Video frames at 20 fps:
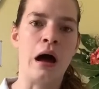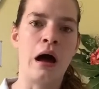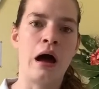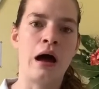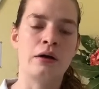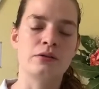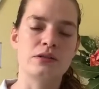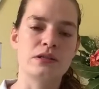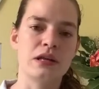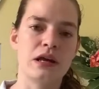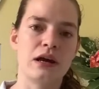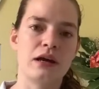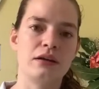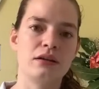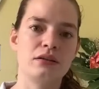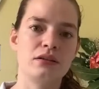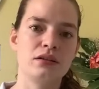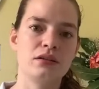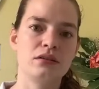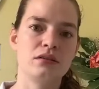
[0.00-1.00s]

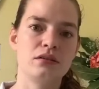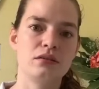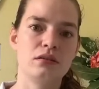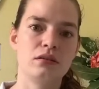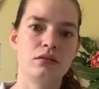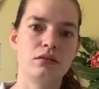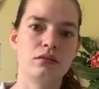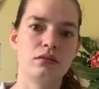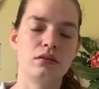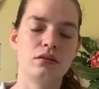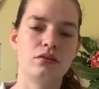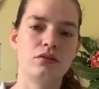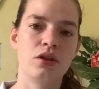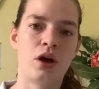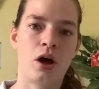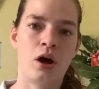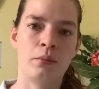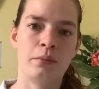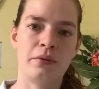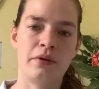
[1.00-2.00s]
outside the
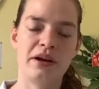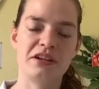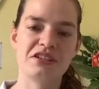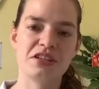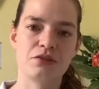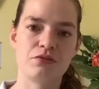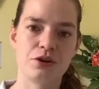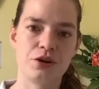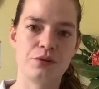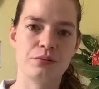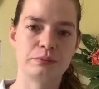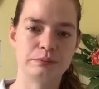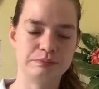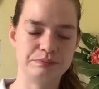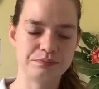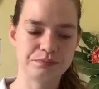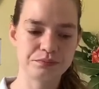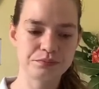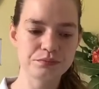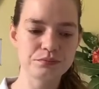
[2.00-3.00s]
operating room.
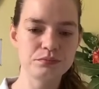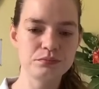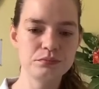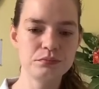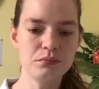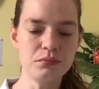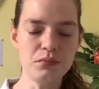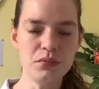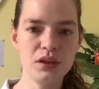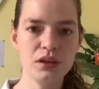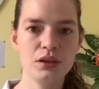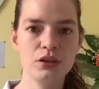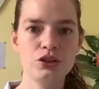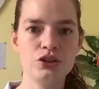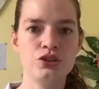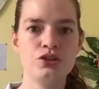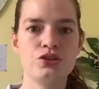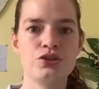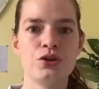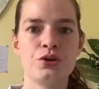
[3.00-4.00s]

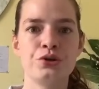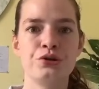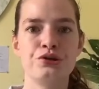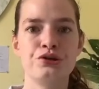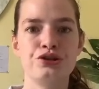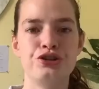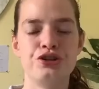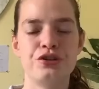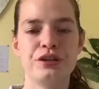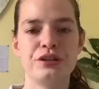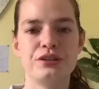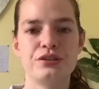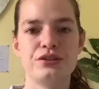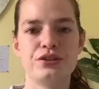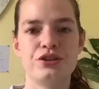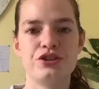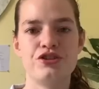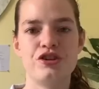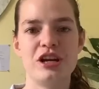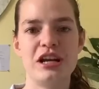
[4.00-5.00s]
So during the
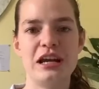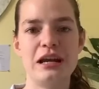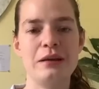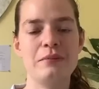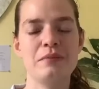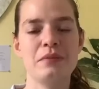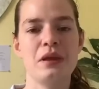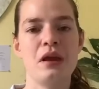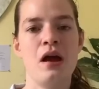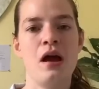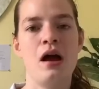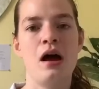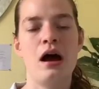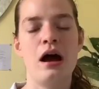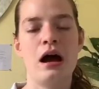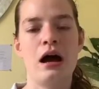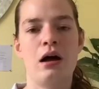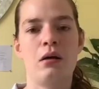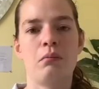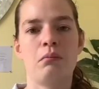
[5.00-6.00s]
surgery,
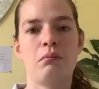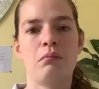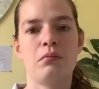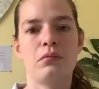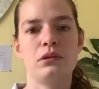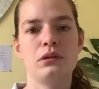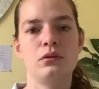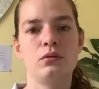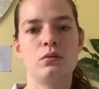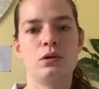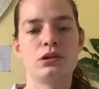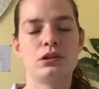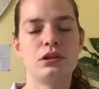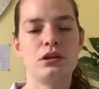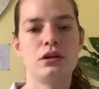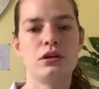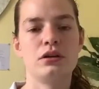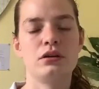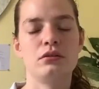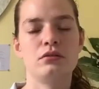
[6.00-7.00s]
what
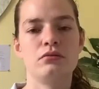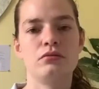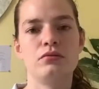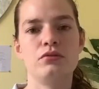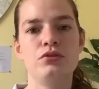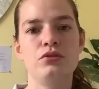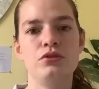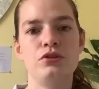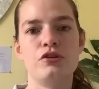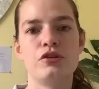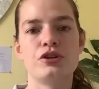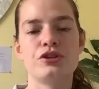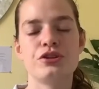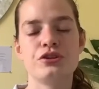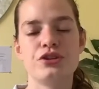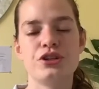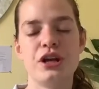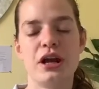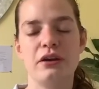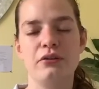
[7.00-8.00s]
the
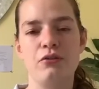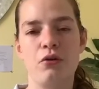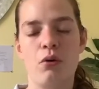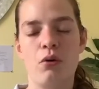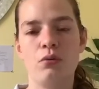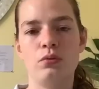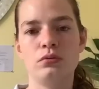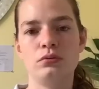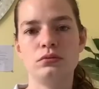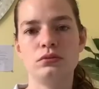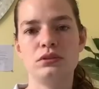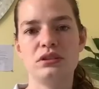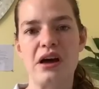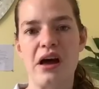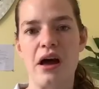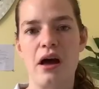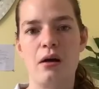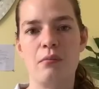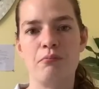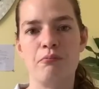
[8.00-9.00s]
neurosurgeon had told
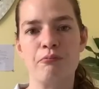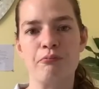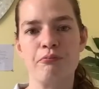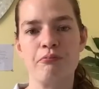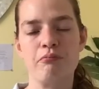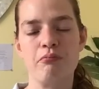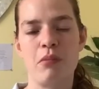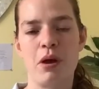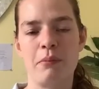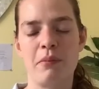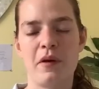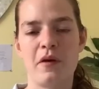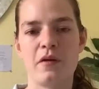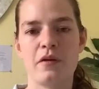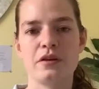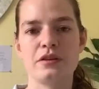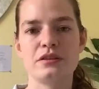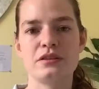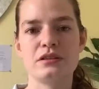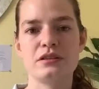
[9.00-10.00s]
my
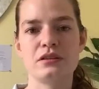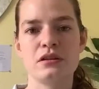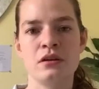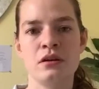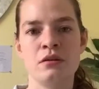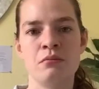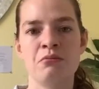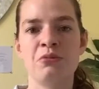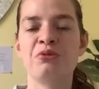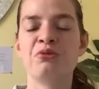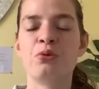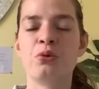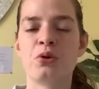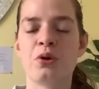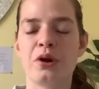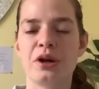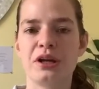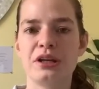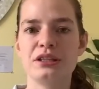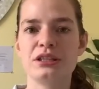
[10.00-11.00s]
parents before
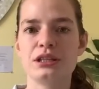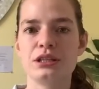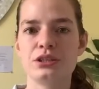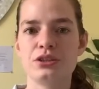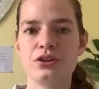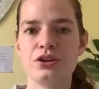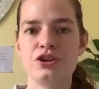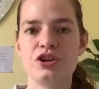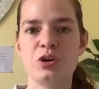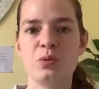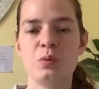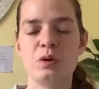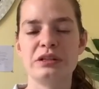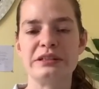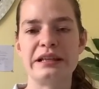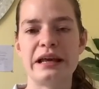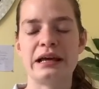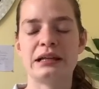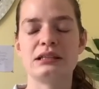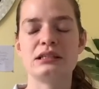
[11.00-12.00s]
going into the surgery was
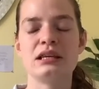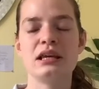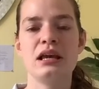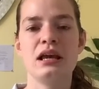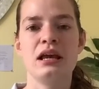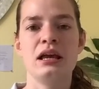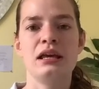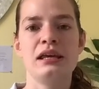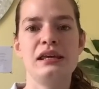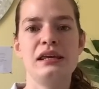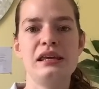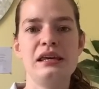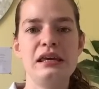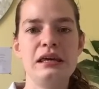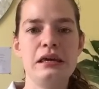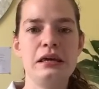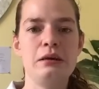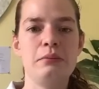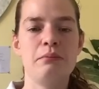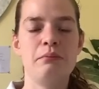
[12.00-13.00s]
that
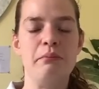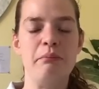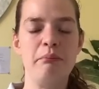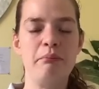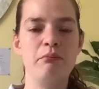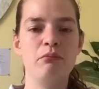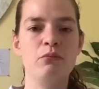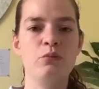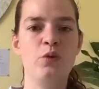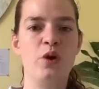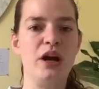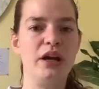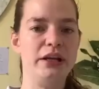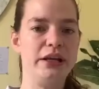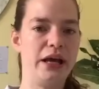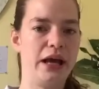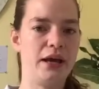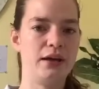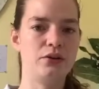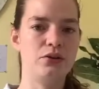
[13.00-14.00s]
he really
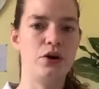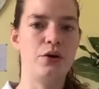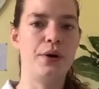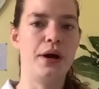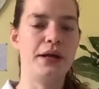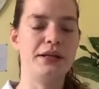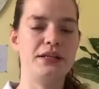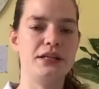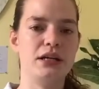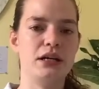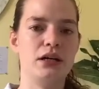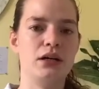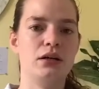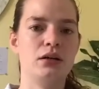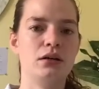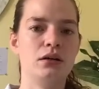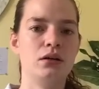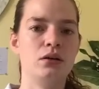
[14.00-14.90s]
had no idea